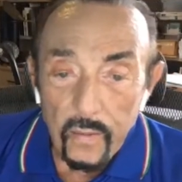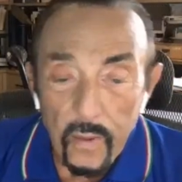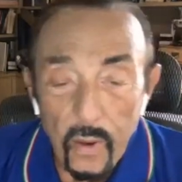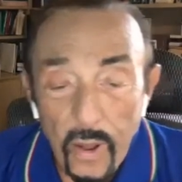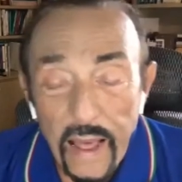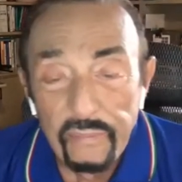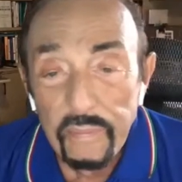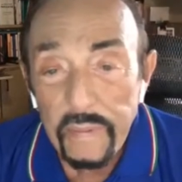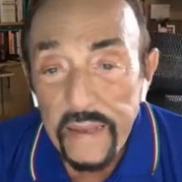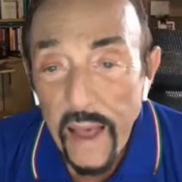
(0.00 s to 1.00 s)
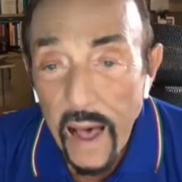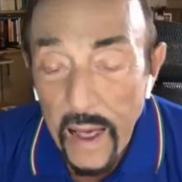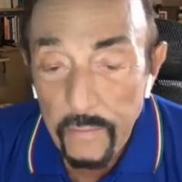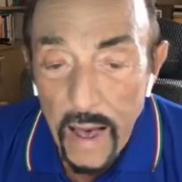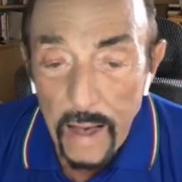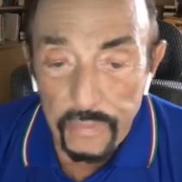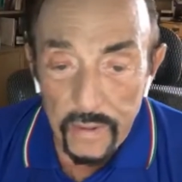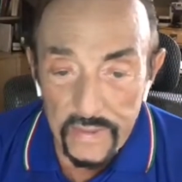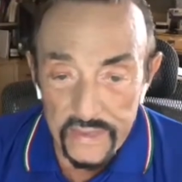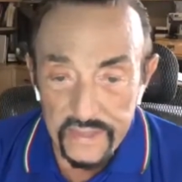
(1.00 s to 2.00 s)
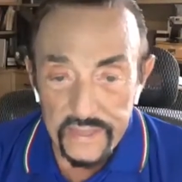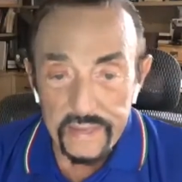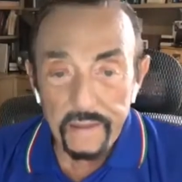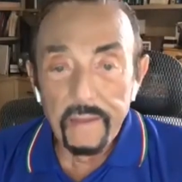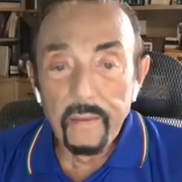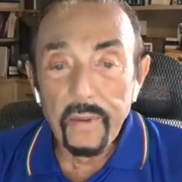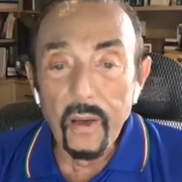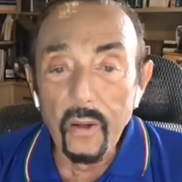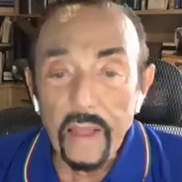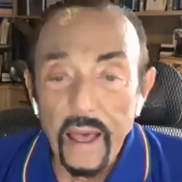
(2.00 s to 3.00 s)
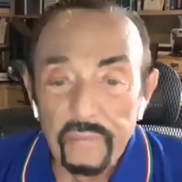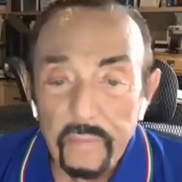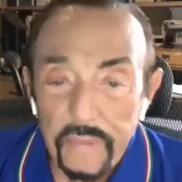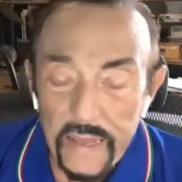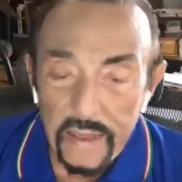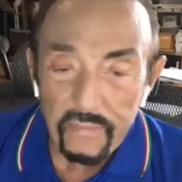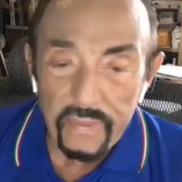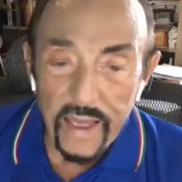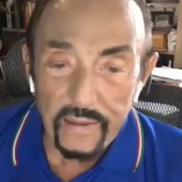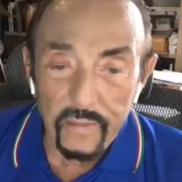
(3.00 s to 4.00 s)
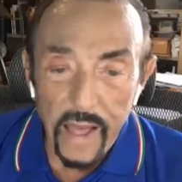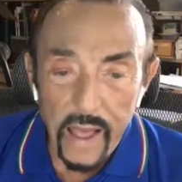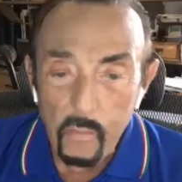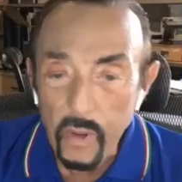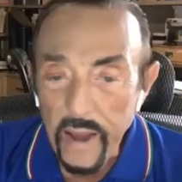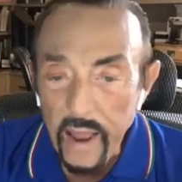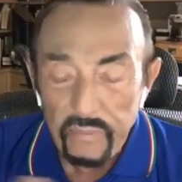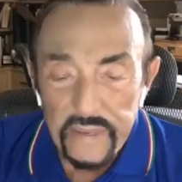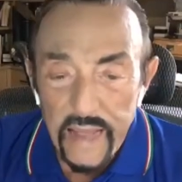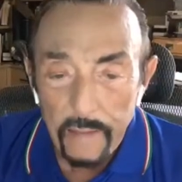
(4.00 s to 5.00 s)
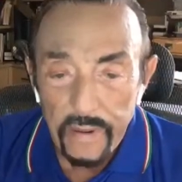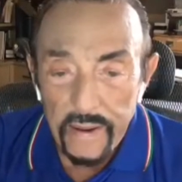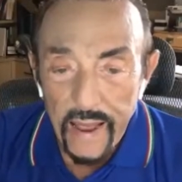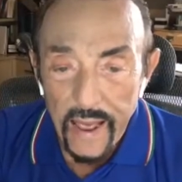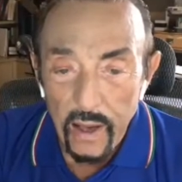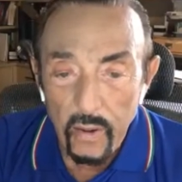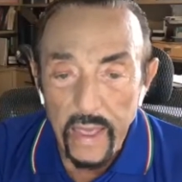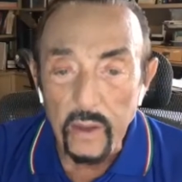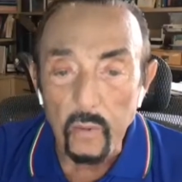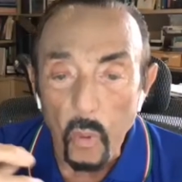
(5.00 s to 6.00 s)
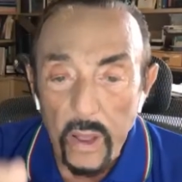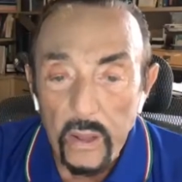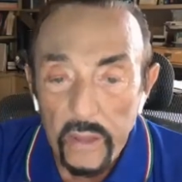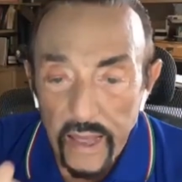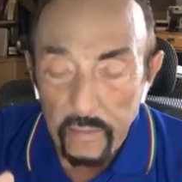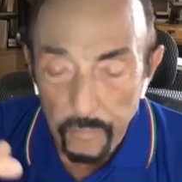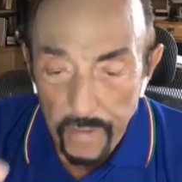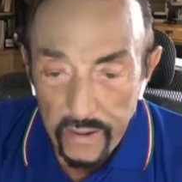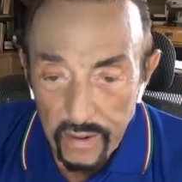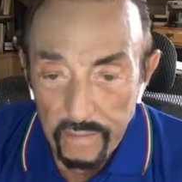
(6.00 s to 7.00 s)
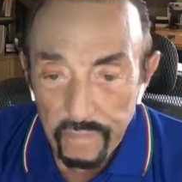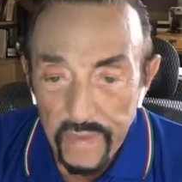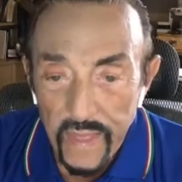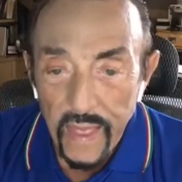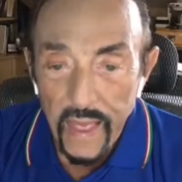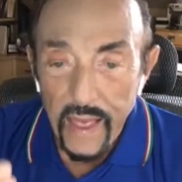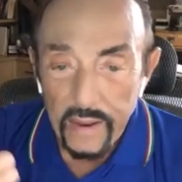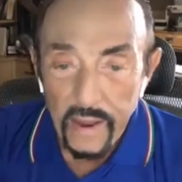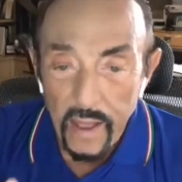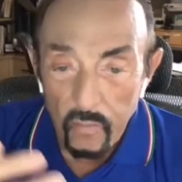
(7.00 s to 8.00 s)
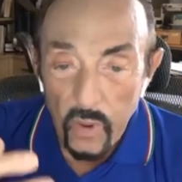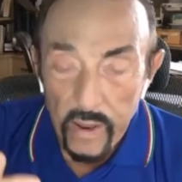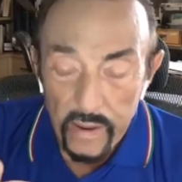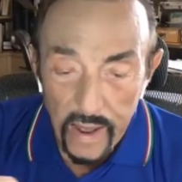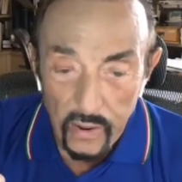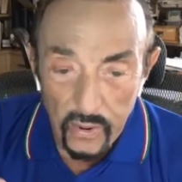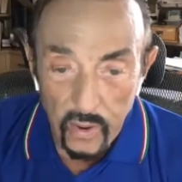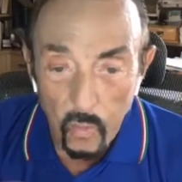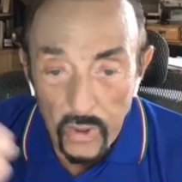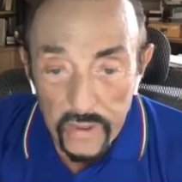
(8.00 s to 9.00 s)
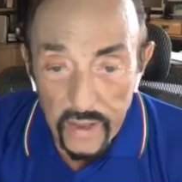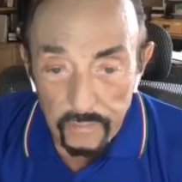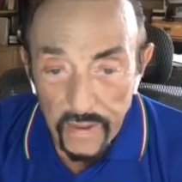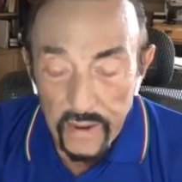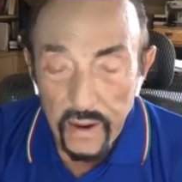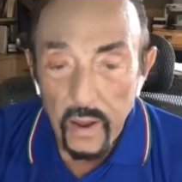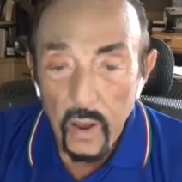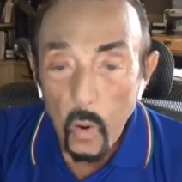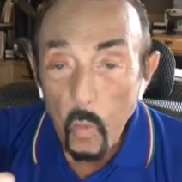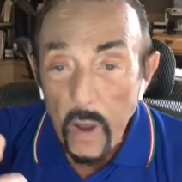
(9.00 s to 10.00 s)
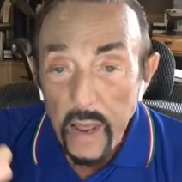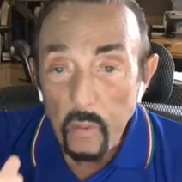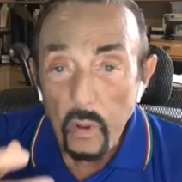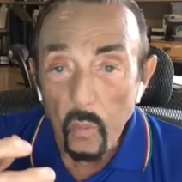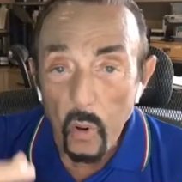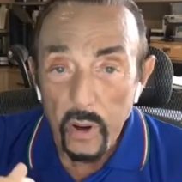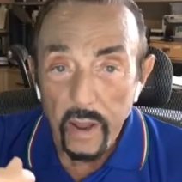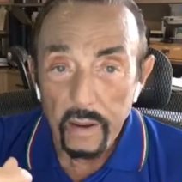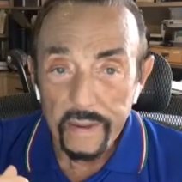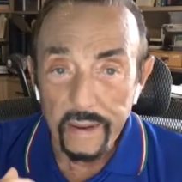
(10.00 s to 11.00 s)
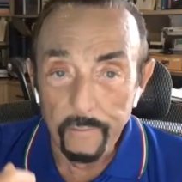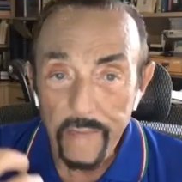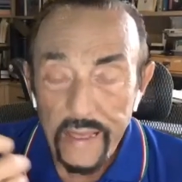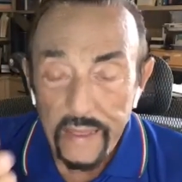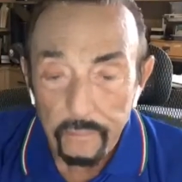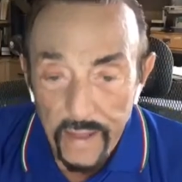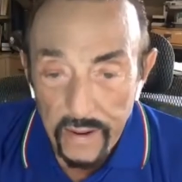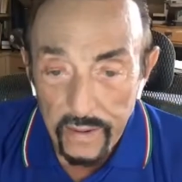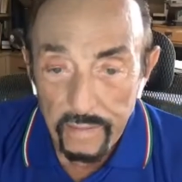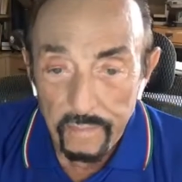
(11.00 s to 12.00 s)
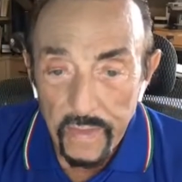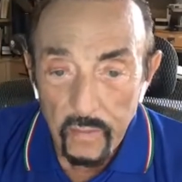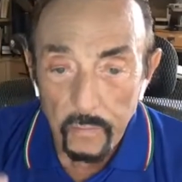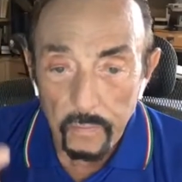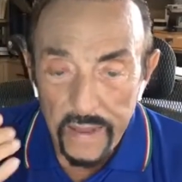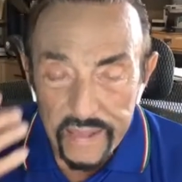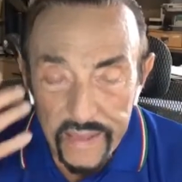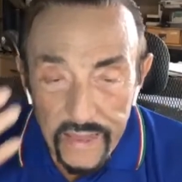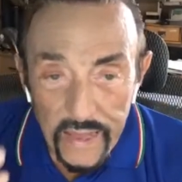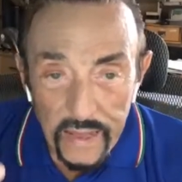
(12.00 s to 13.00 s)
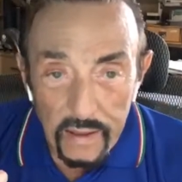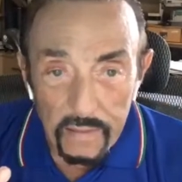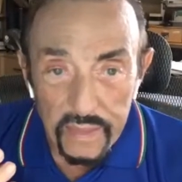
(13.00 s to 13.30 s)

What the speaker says: We all have to be time optimists. We all have to believe that whatever is happening now, it will get better. And we not only it will get better, we will work to make it better by thinking